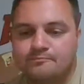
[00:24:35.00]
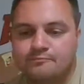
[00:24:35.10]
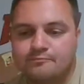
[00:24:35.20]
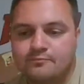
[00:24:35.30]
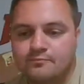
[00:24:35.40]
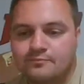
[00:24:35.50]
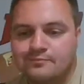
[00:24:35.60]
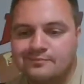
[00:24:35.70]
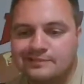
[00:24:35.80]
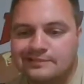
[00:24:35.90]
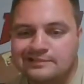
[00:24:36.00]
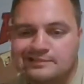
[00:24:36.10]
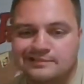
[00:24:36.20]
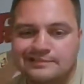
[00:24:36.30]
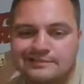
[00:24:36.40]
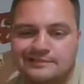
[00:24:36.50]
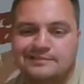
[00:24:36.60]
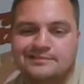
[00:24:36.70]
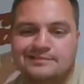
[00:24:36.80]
(no one is talking)